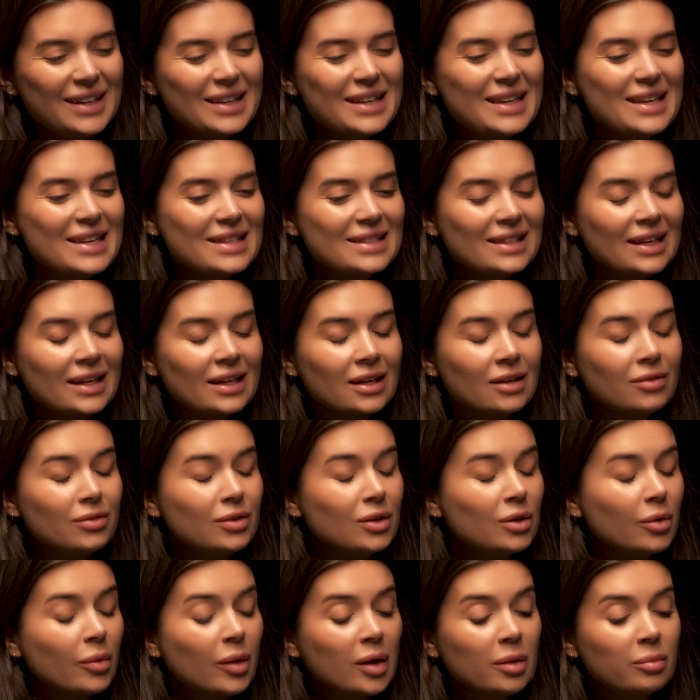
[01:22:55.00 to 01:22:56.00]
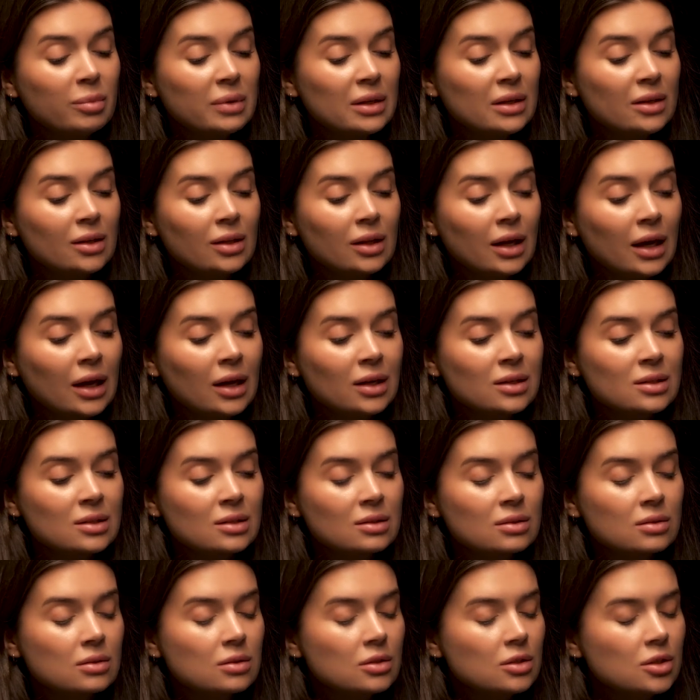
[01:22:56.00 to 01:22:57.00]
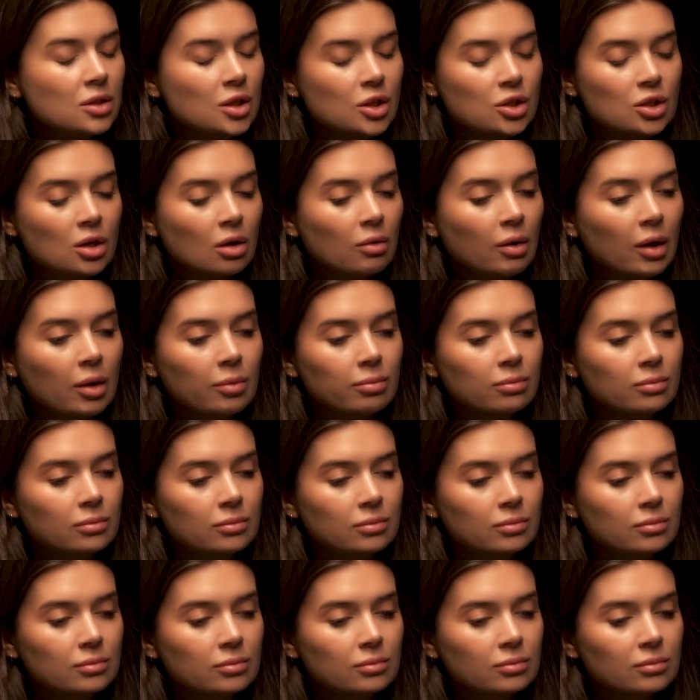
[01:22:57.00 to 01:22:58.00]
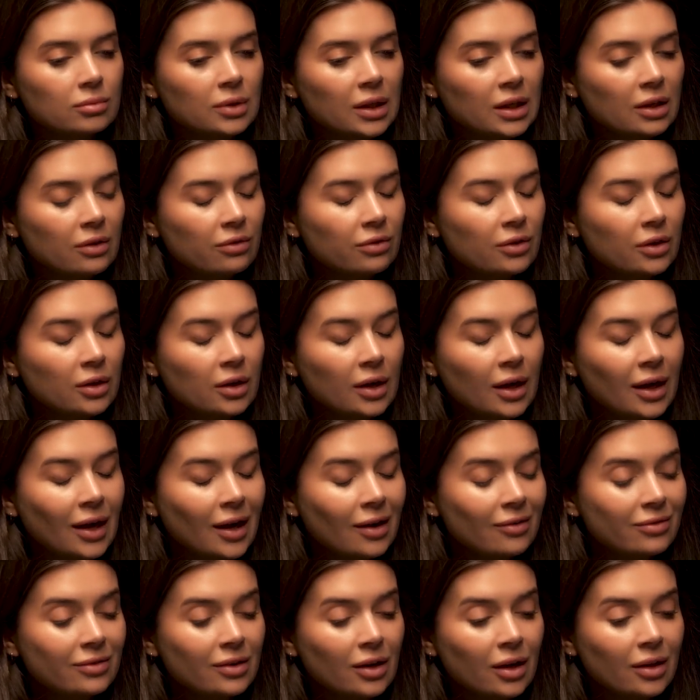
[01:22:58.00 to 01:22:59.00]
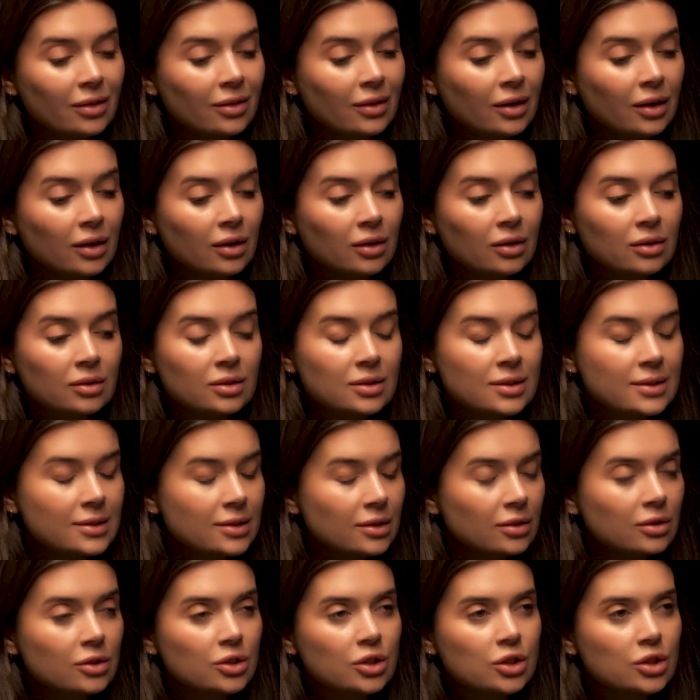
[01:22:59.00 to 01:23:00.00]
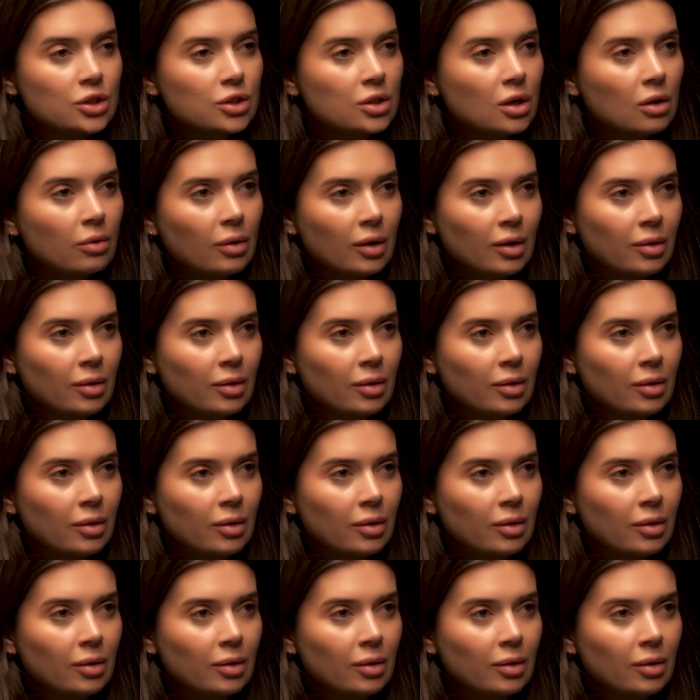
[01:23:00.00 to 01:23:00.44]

He's like, if you don't want to be in class, just show up. Like if you're half not there, still just show